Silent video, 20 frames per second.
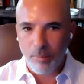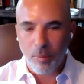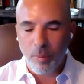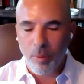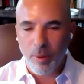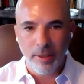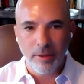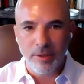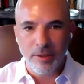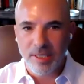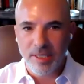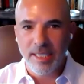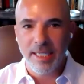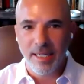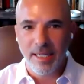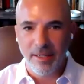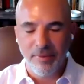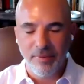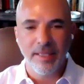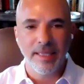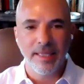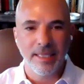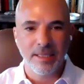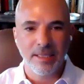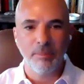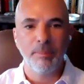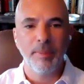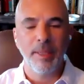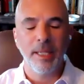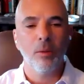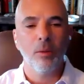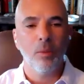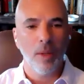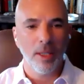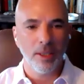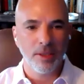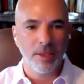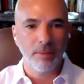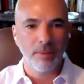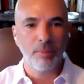great point, Christine. I think that's a big
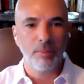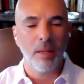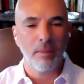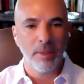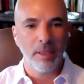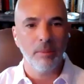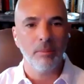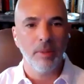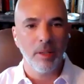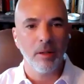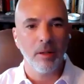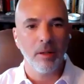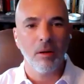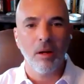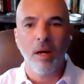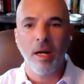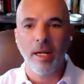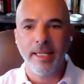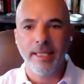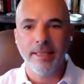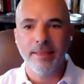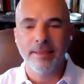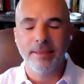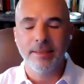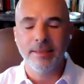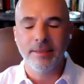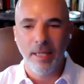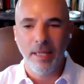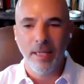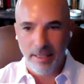question probably among our audience,